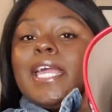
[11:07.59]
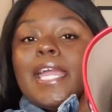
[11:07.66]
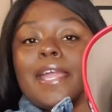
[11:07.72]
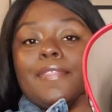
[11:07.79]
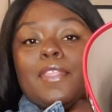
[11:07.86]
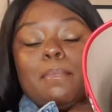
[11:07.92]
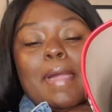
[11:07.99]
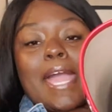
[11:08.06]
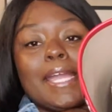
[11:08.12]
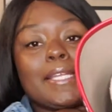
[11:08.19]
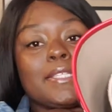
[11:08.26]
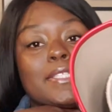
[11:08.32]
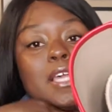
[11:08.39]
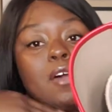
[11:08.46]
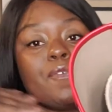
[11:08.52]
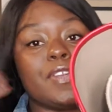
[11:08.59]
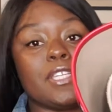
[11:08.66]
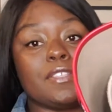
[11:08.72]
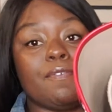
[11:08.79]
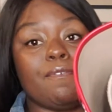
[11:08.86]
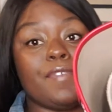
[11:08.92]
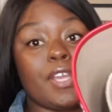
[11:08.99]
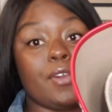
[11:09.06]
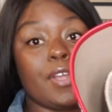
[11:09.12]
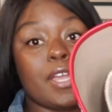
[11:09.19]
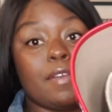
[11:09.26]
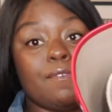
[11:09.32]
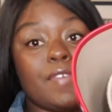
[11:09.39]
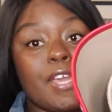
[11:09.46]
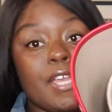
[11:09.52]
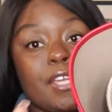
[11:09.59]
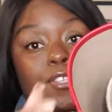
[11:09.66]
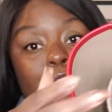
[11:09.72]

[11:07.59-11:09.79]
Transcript: in the bag itself and it's very convenient.